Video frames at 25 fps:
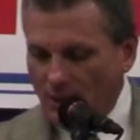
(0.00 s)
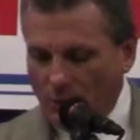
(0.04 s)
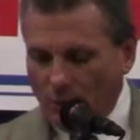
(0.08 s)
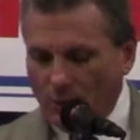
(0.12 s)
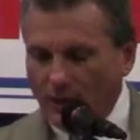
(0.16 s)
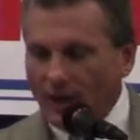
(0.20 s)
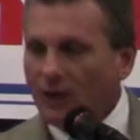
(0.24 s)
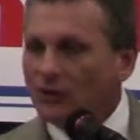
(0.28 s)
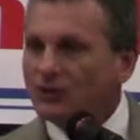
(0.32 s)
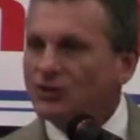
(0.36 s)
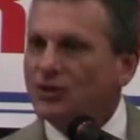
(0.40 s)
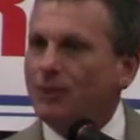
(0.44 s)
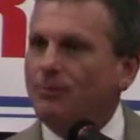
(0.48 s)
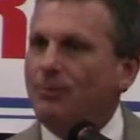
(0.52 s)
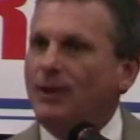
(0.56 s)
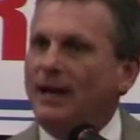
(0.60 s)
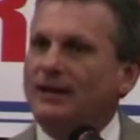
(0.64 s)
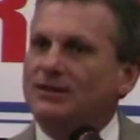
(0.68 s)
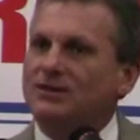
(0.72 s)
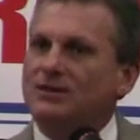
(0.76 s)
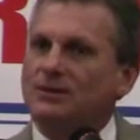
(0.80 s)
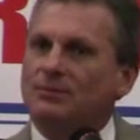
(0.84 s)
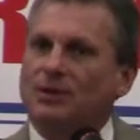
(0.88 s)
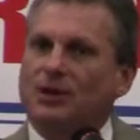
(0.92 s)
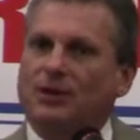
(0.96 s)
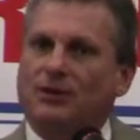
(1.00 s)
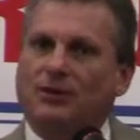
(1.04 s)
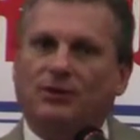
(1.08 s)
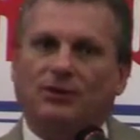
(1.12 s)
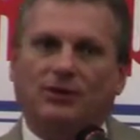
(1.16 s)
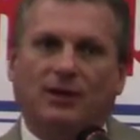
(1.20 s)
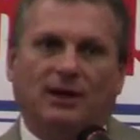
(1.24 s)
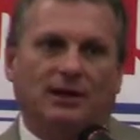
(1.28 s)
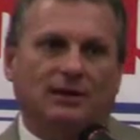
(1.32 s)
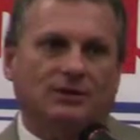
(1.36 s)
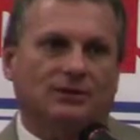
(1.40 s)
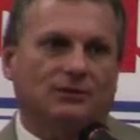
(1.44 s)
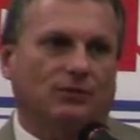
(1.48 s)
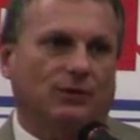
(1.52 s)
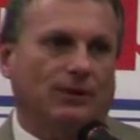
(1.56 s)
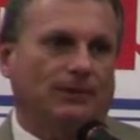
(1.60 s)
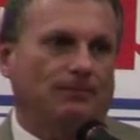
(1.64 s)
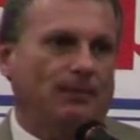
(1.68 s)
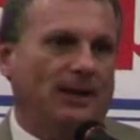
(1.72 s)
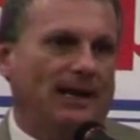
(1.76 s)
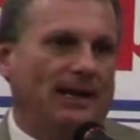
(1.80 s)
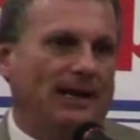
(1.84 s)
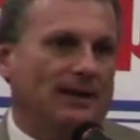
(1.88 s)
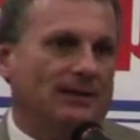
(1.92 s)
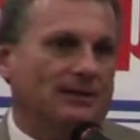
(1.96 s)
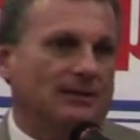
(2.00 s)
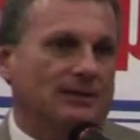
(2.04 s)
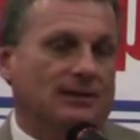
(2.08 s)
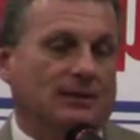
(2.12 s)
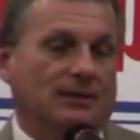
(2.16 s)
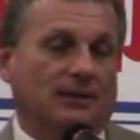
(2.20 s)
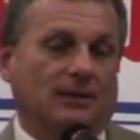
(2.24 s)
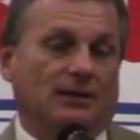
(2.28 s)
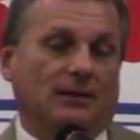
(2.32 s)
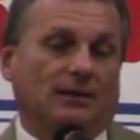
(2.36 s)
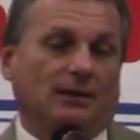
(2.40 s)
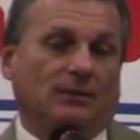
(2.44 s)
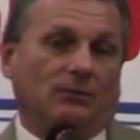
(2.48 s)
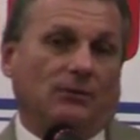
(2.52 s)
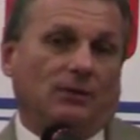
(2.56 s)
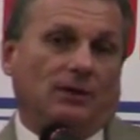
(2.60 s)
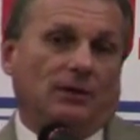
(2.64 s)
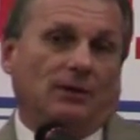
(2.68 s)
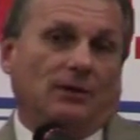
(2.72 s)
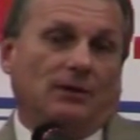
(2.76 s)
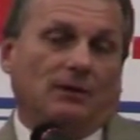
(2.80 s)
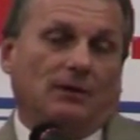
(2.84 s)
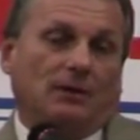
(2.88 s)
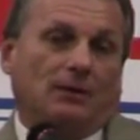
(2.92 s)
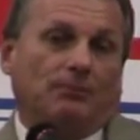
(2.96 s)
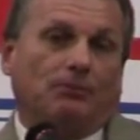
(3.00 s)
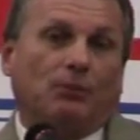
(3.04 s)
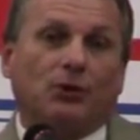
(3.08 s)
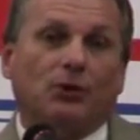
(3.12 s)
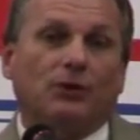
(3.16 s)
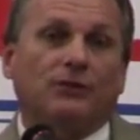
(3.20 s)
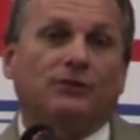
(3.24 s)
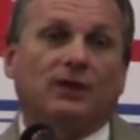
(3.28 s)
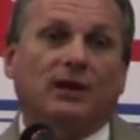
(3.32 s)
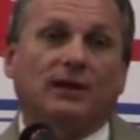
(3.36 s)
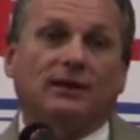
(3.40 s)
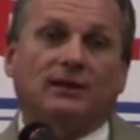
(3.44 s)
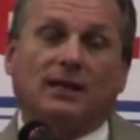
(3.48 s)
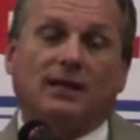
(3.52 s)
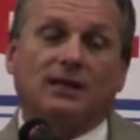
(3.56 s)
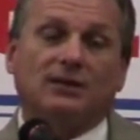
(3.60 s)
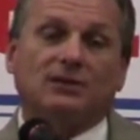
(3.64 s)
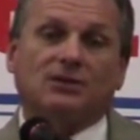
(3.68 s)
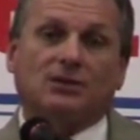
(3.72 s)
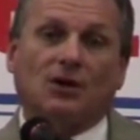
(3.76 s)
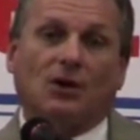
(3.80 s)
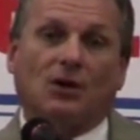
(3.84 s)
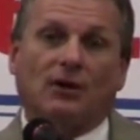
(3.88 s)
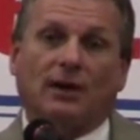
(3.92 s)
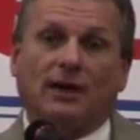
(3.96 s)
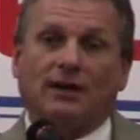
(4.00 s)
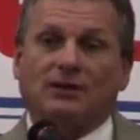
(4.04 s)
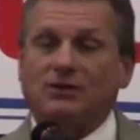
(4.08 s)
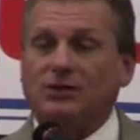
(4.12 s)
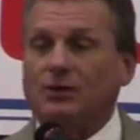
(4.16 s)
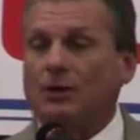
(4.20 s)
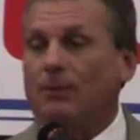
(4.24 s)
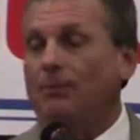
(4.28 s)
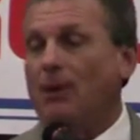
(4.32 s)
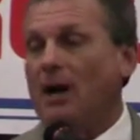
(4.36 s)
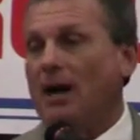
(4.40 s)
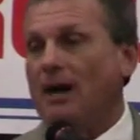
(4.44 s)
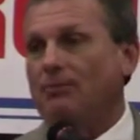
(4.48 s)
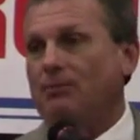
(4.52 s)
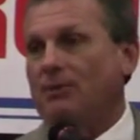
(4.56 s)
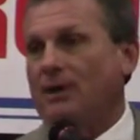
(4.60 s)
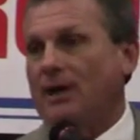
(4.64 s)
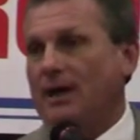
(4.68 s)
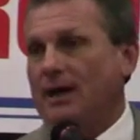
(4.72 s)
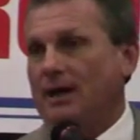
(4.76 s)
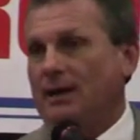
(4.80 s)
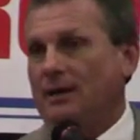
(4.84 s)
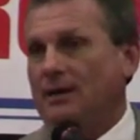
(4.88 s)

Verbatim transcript: We also passed some other things. We passed the, we approved the Keystone XL pipeline.